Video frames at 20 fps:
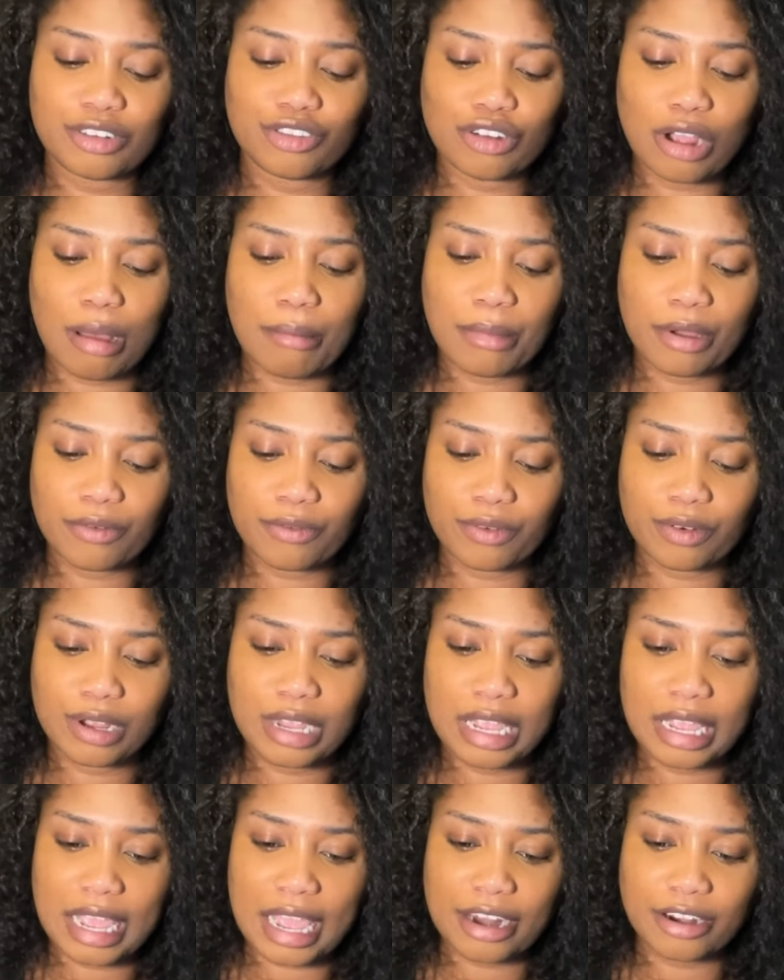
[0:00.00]

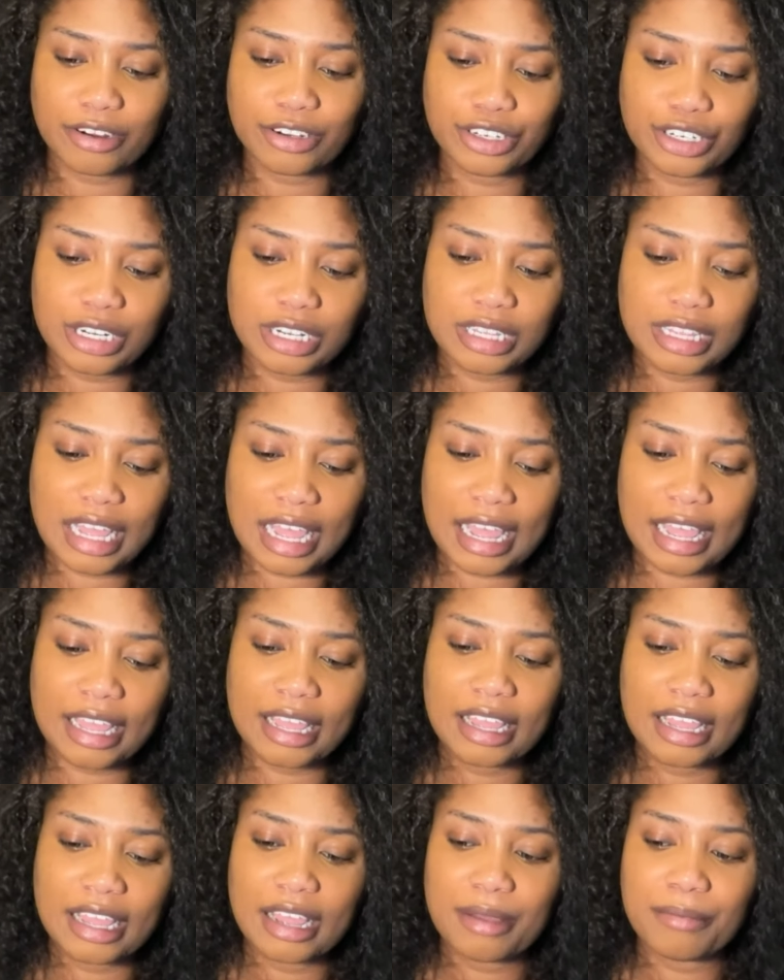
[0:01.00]
drama-free energy that
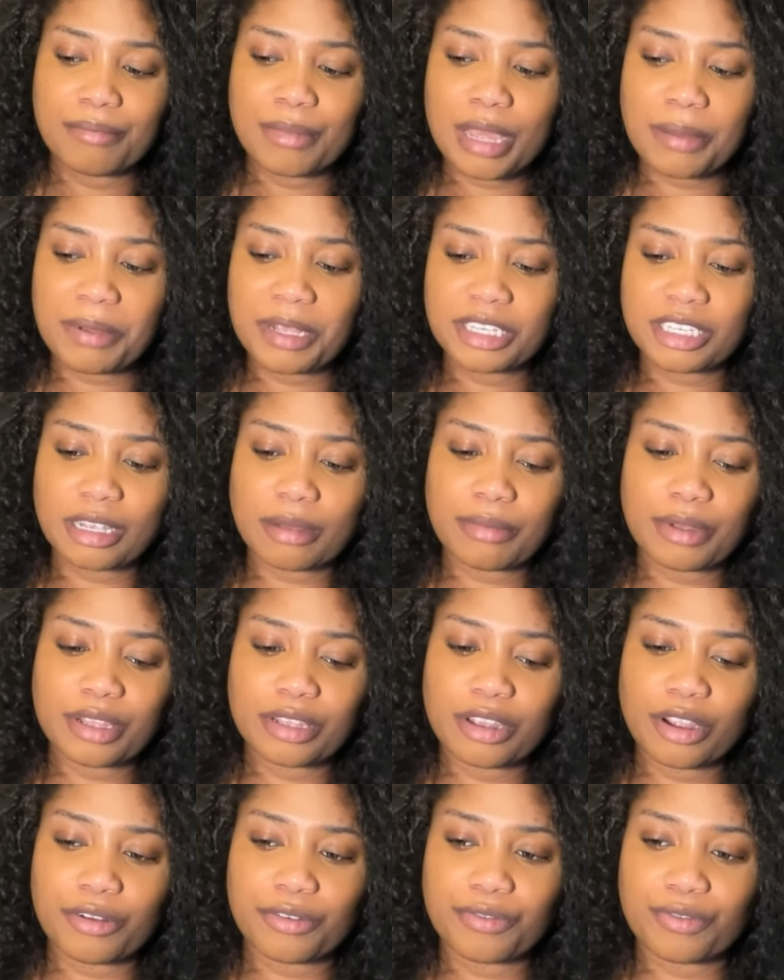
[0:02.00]
maybe some of
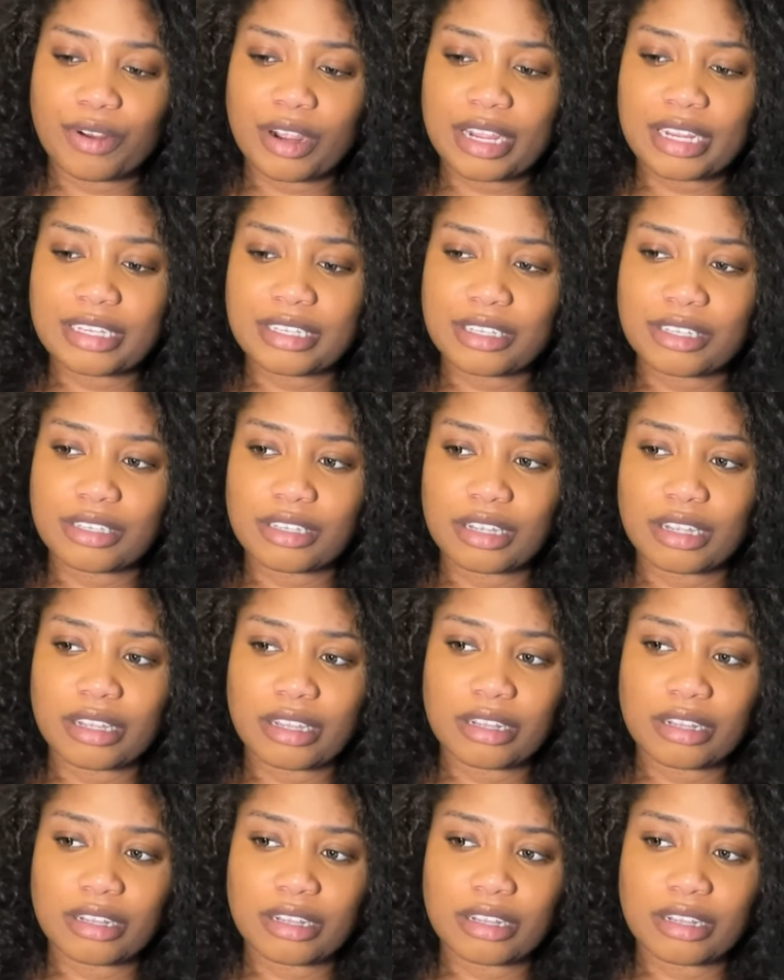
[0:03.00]
your friends